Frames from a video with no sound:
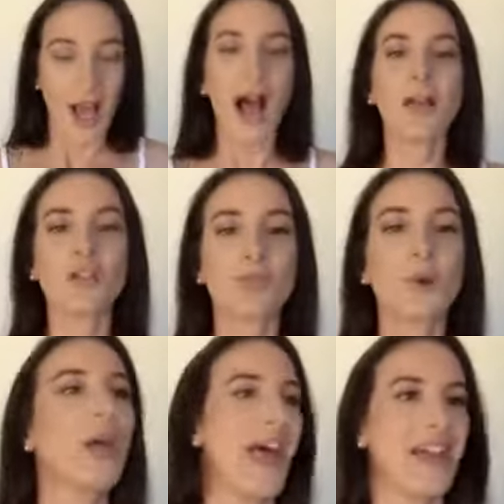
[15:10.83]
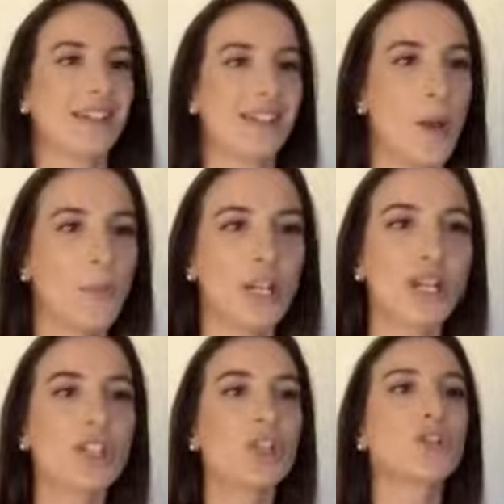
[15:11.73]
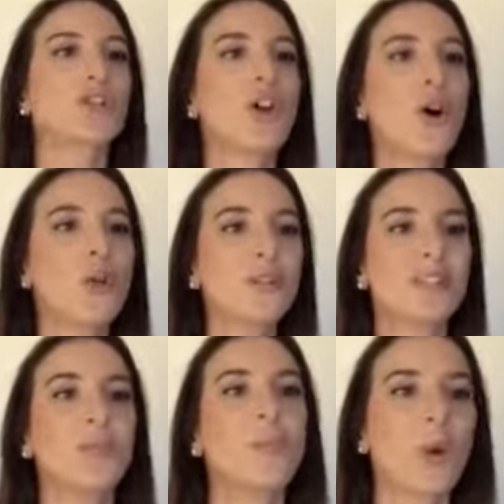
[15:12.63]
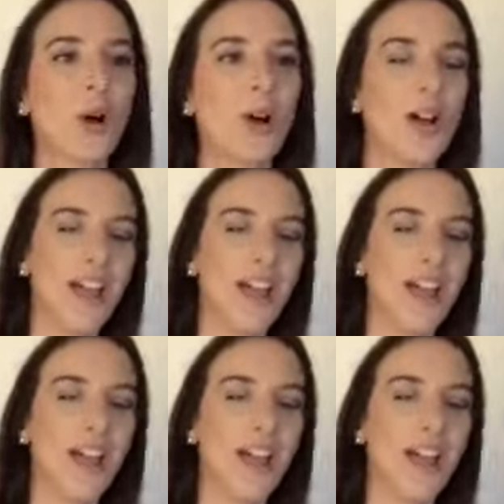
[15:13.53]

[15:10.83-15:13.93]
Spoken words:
I just put eggs because they're so simple.